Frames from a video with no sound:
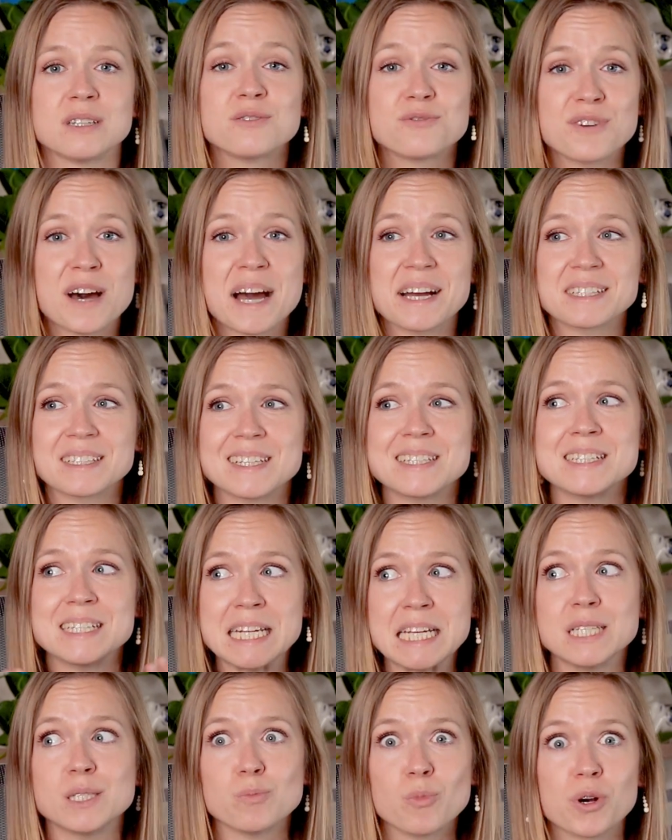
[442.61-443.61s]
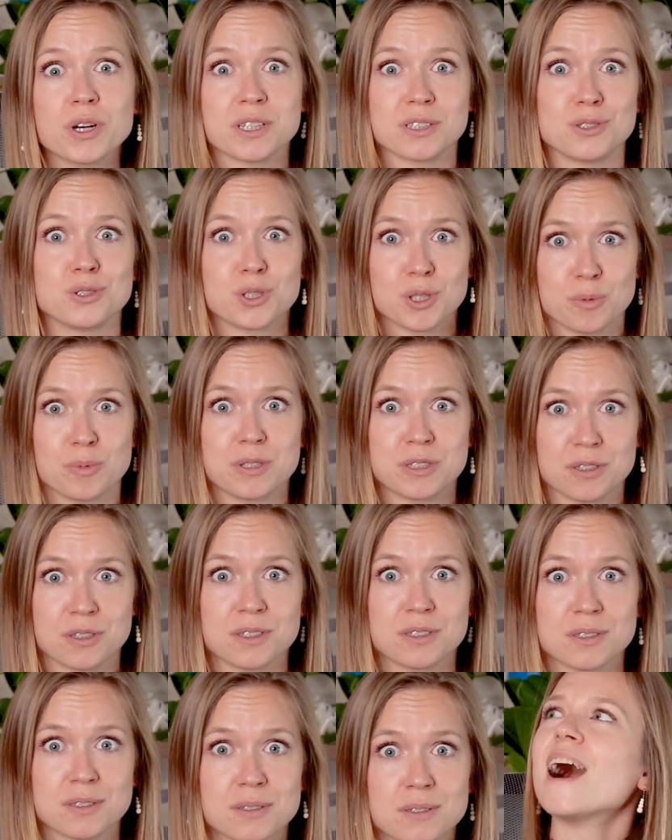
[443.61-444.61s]
In fact, it needs more
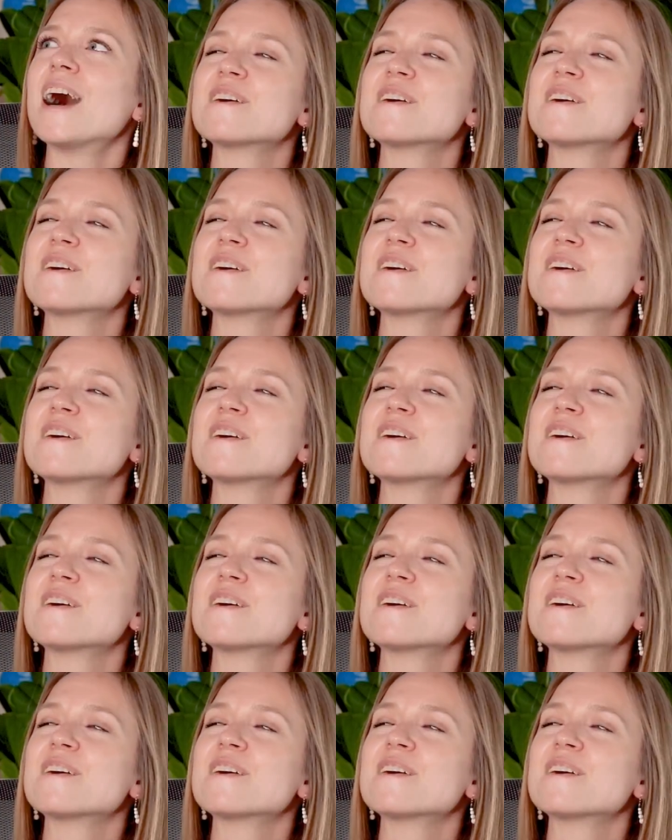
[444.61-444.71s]
contributors.